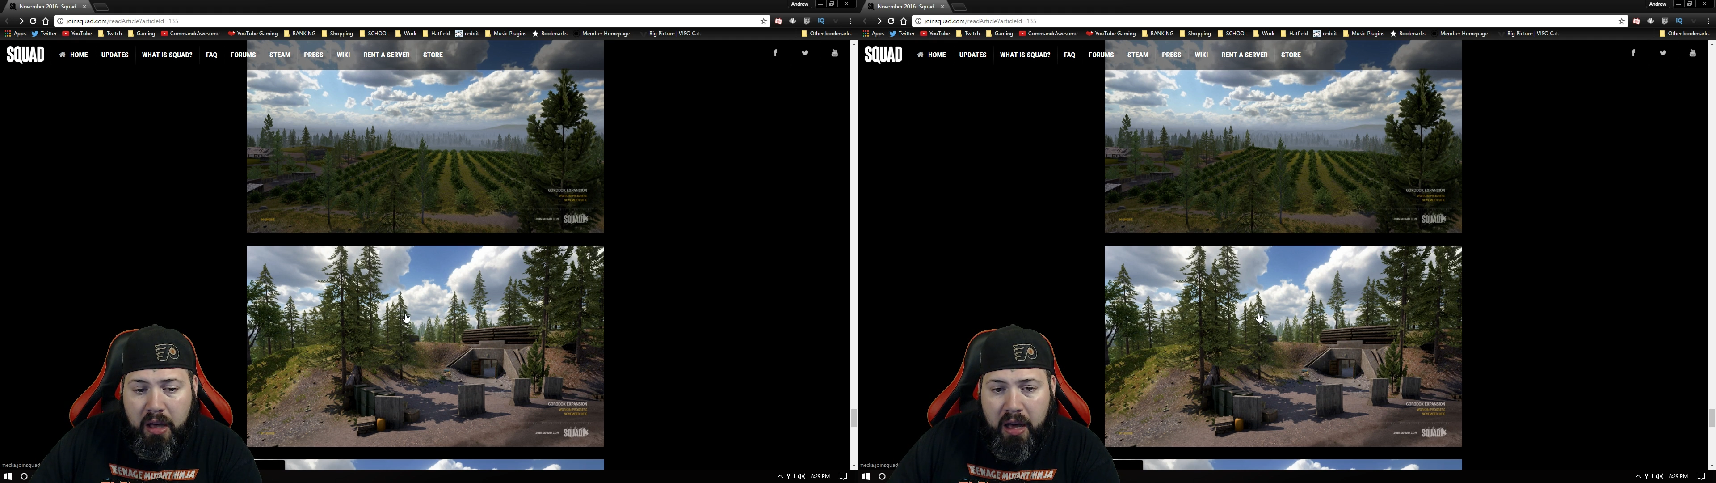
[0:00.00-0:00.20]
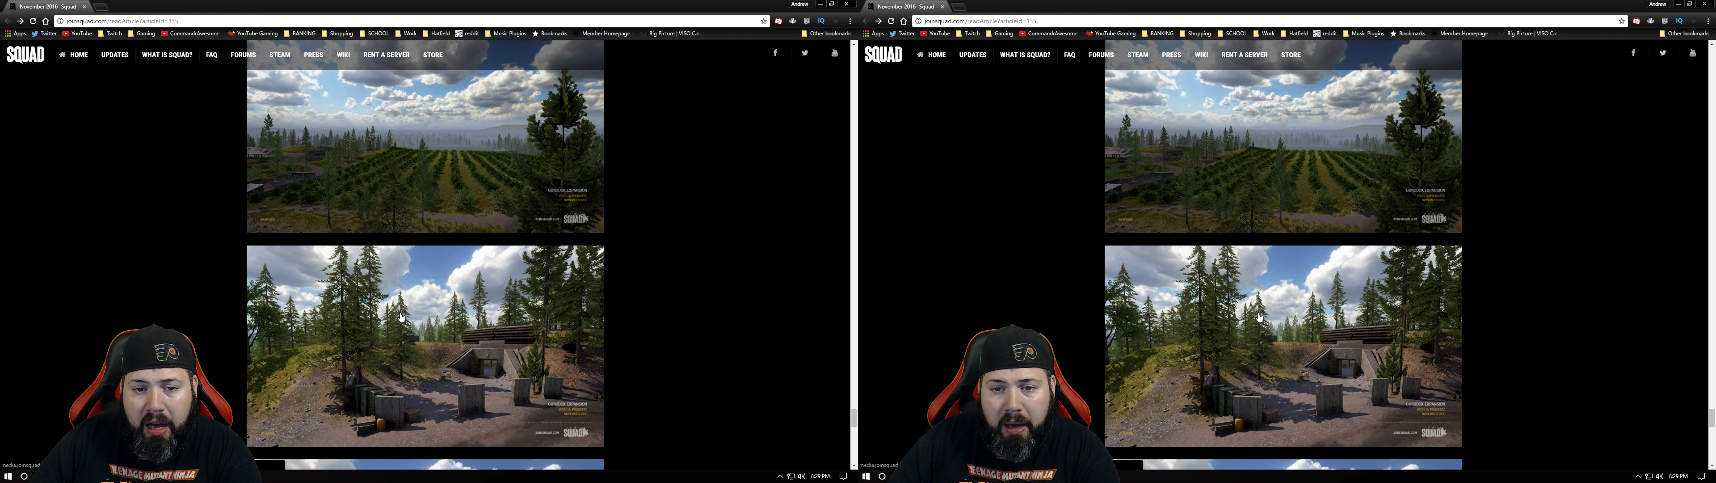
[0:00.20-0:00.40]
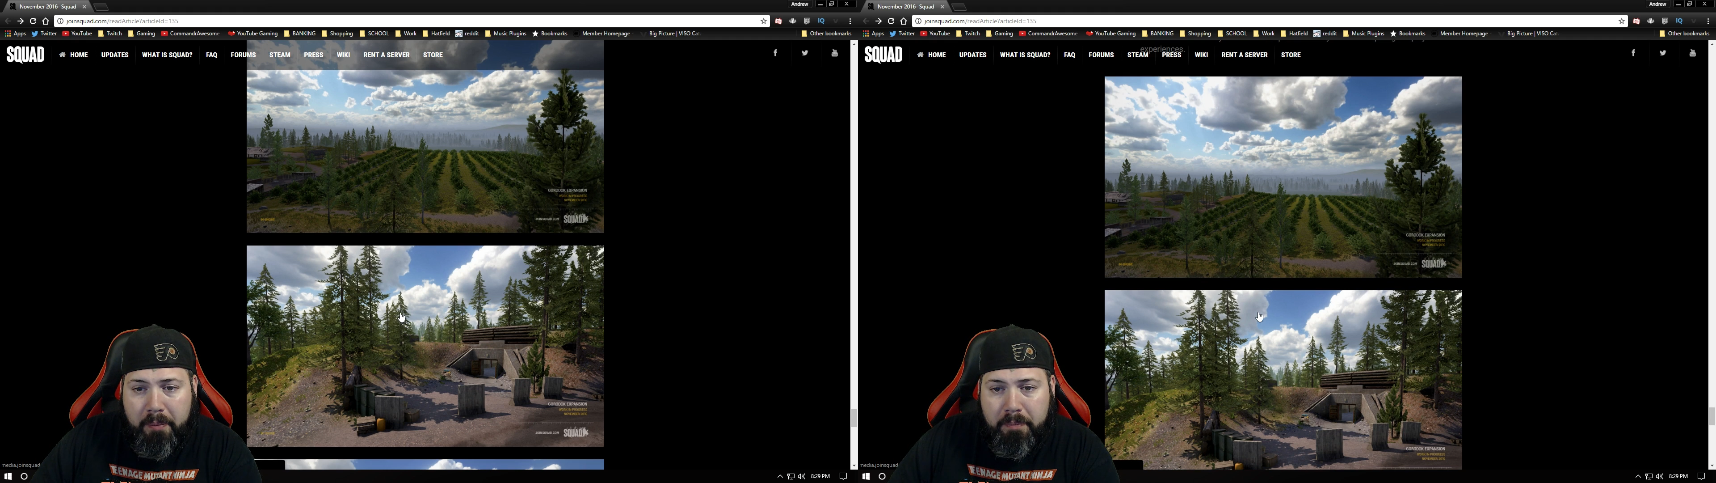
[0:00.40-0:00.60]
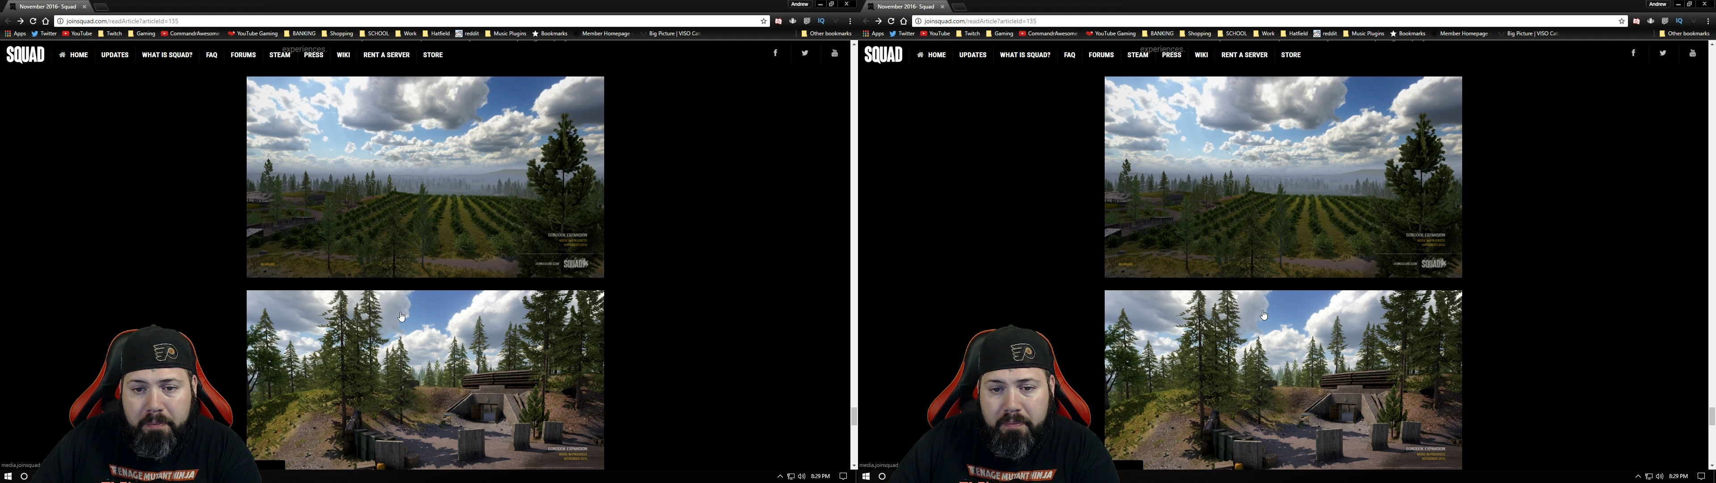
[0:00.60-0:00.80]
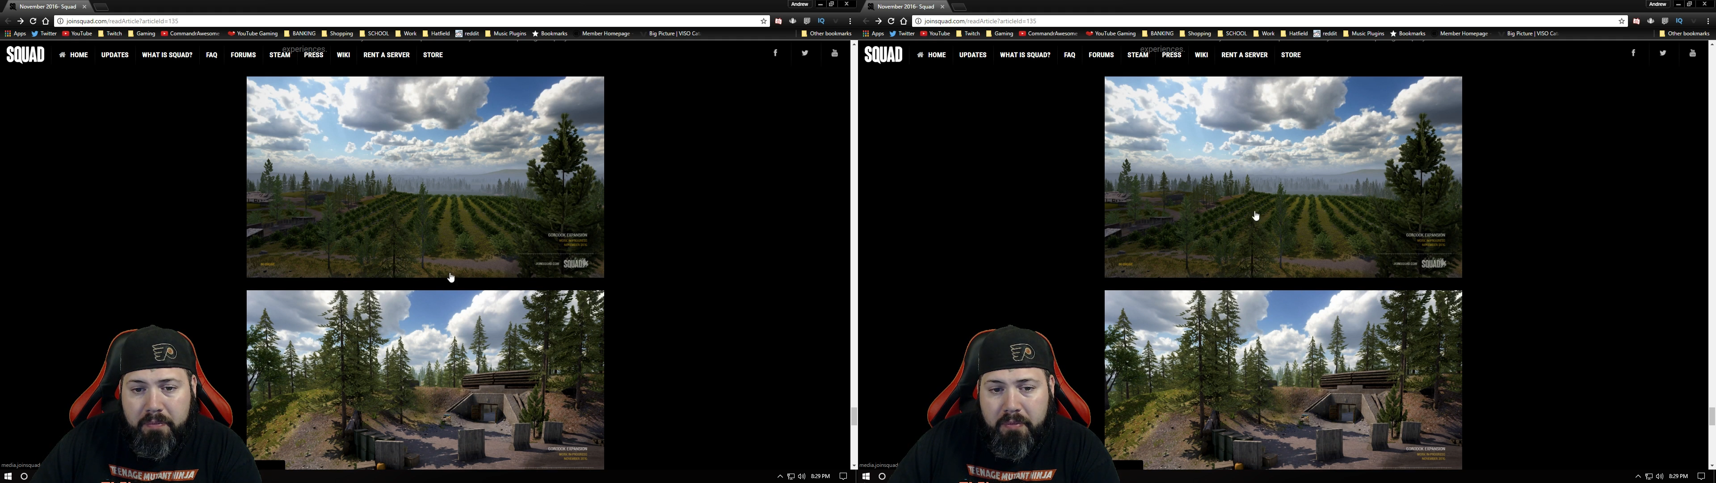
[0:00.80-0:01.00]

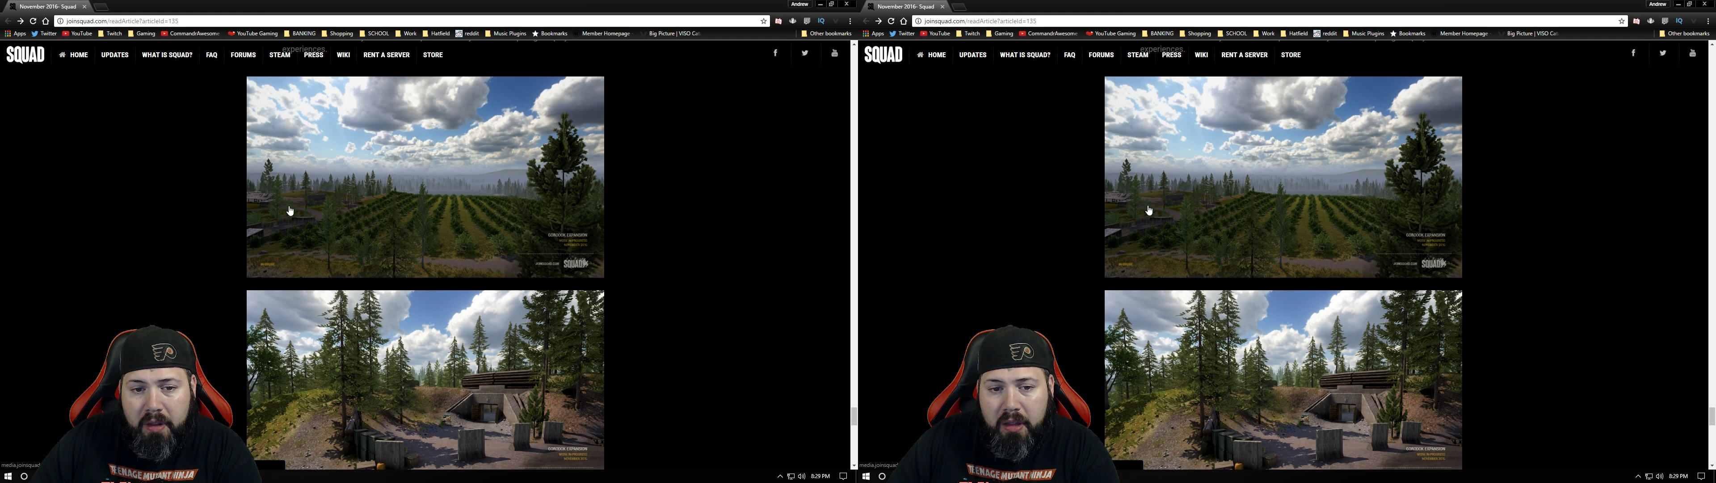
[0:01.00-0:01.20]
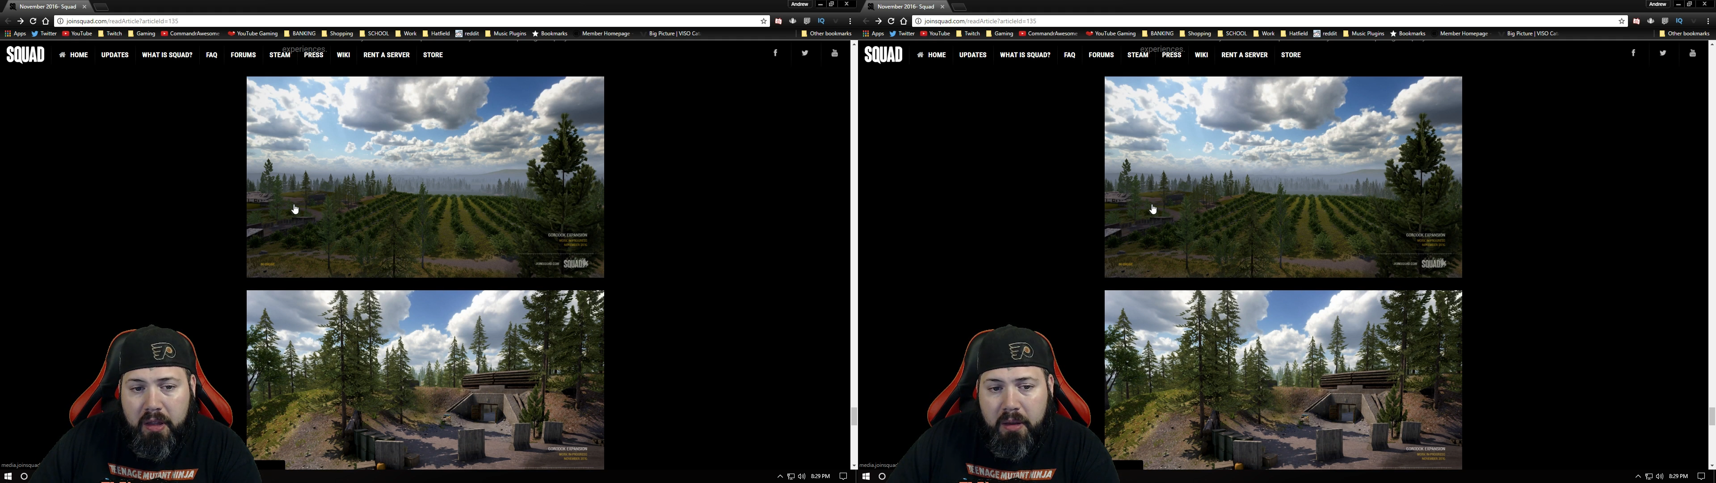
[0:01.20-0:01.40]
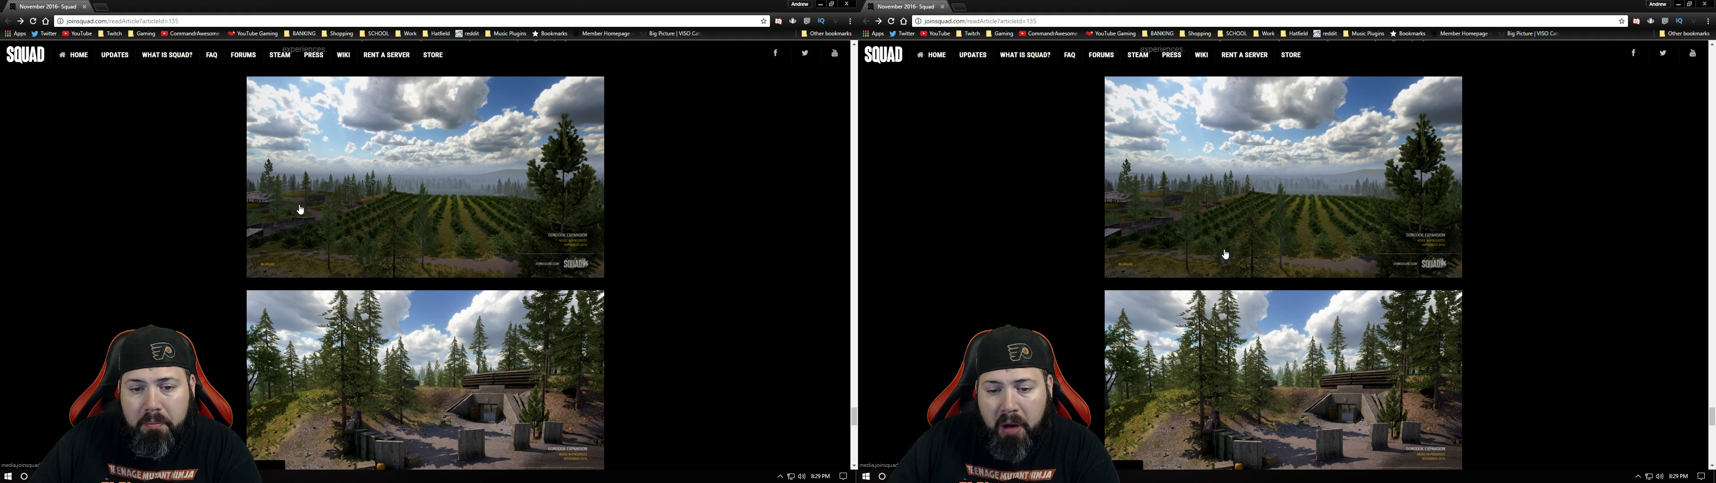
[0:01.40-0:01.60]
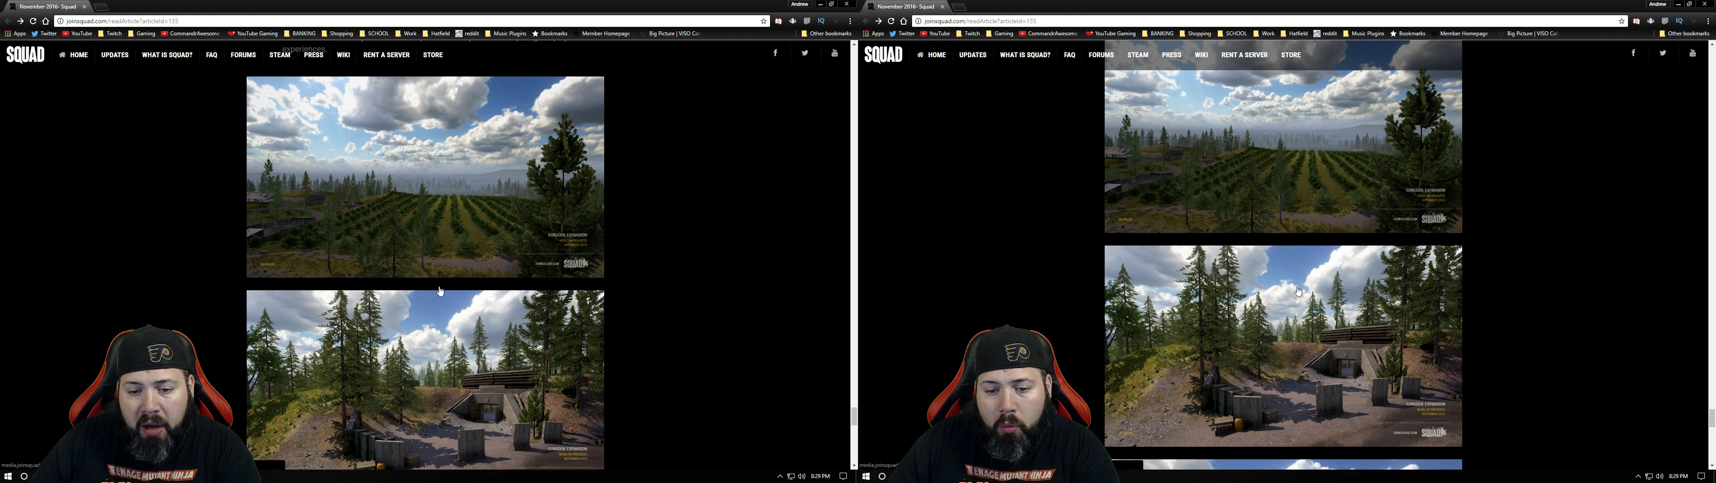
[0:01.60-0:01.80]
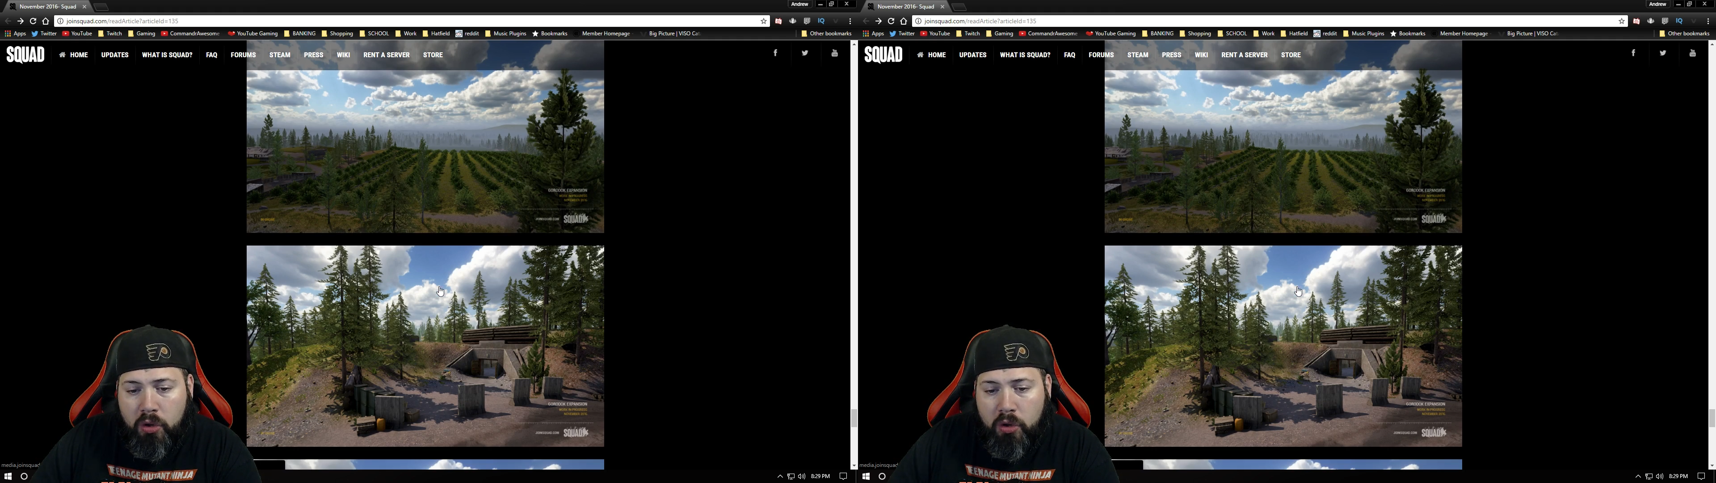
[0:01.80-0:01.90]
But